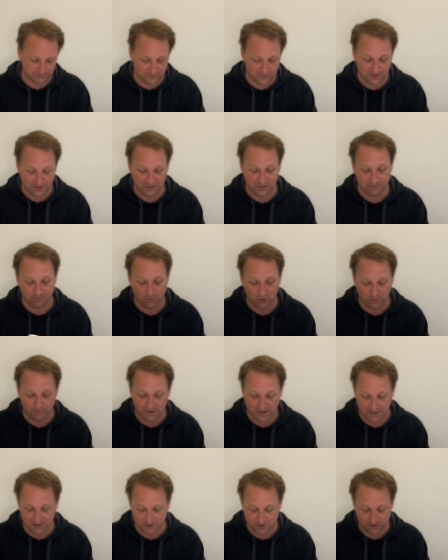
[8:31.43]
And more
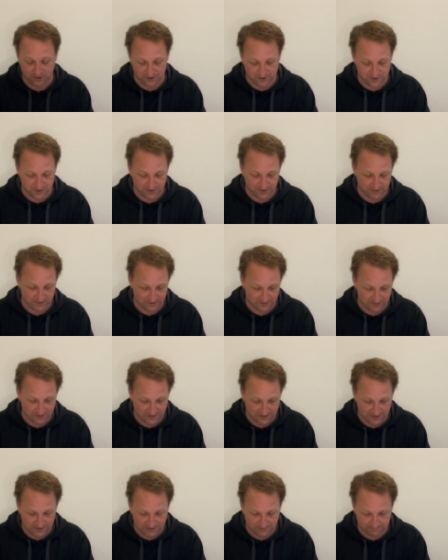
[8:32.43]
Baxter's.
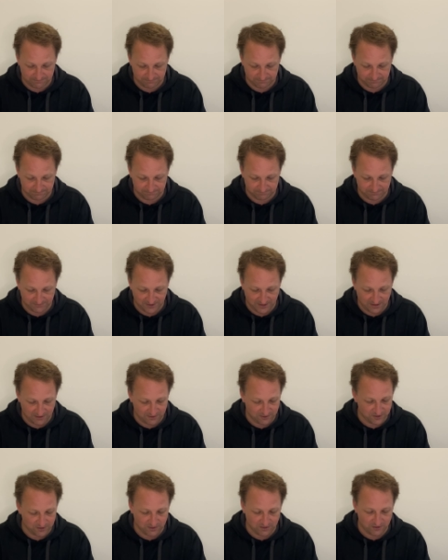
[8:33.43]
Yeah,
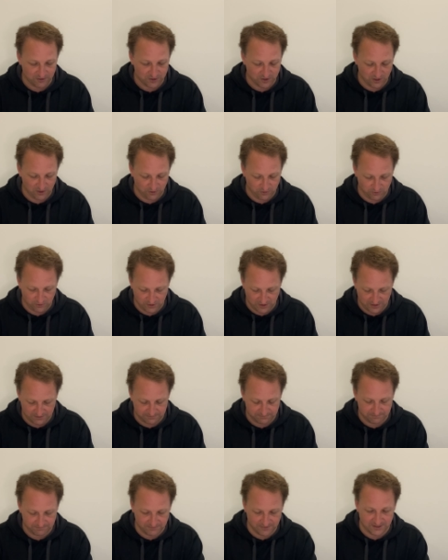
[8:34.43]
there's no
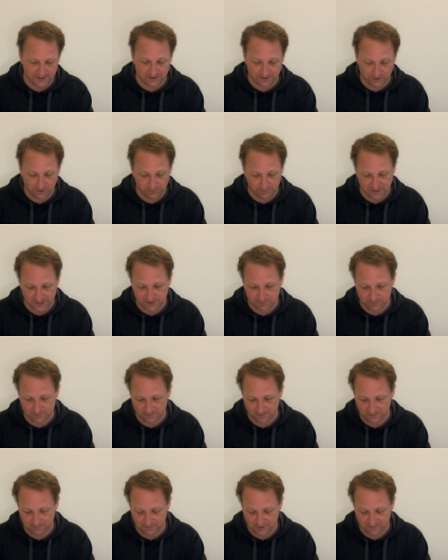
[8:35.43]
no best
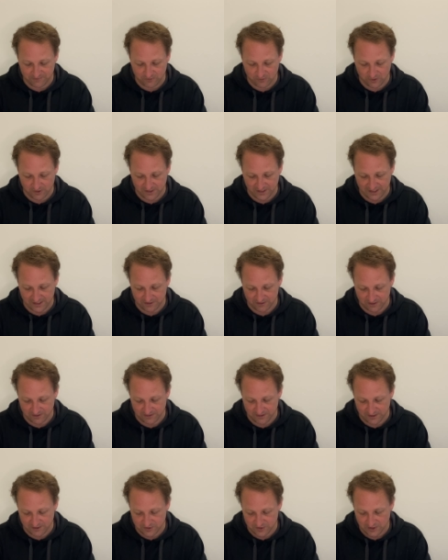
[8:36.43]
before date on
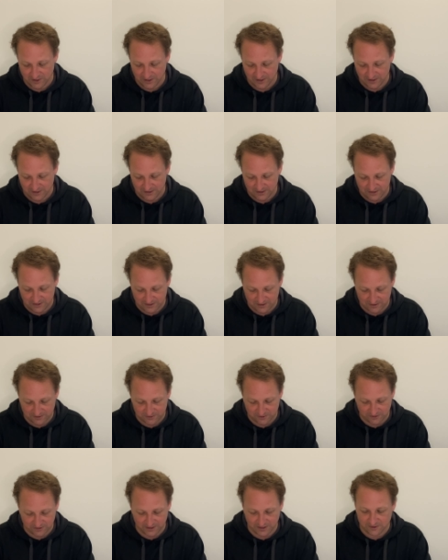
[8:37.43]
these.
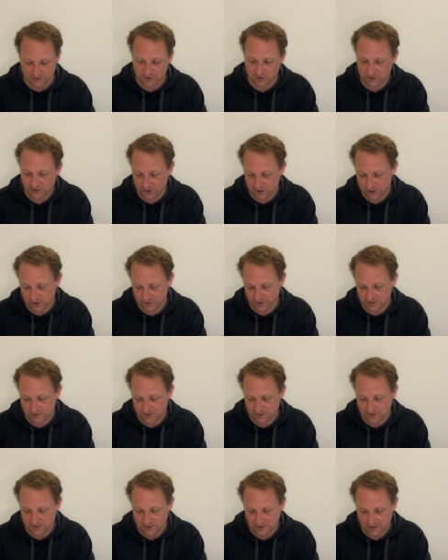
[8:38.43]
Cooking
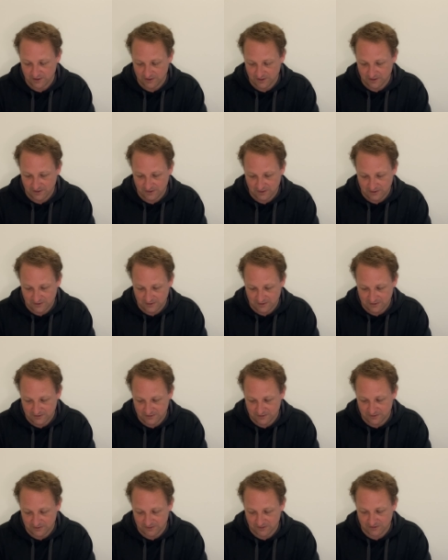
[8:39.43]
instructions,
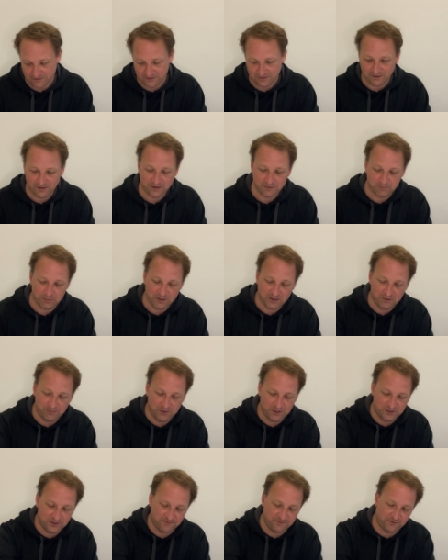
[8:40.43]
not
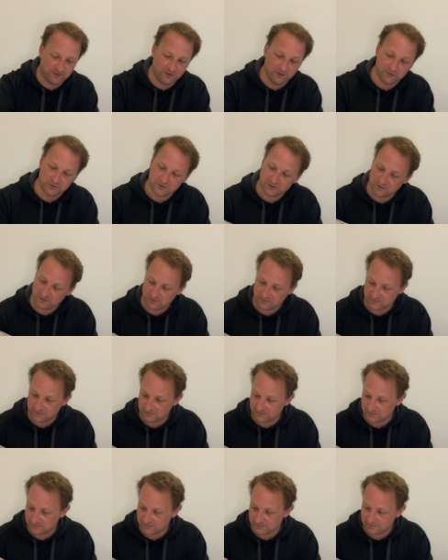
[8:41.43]
applicable to fruit.
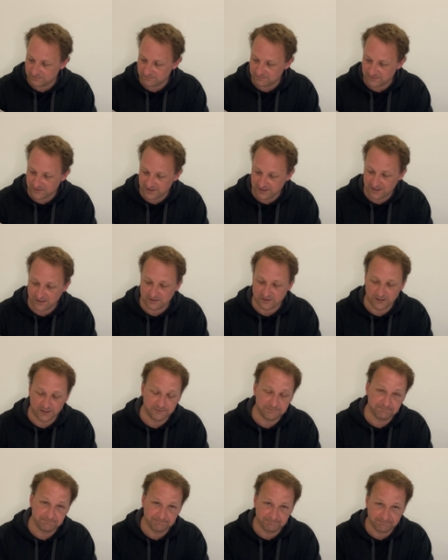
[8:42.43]
Okay,
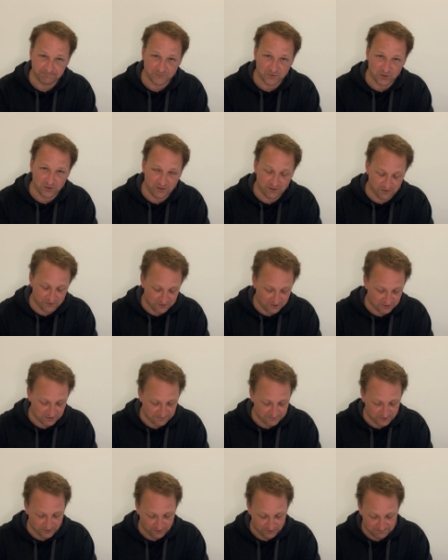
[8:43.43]
so you don't cook the
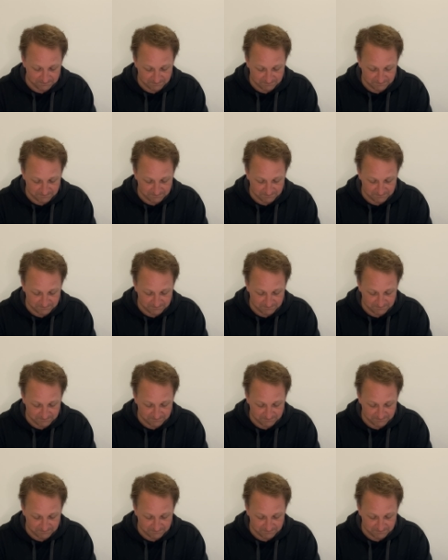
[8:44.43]
fruit.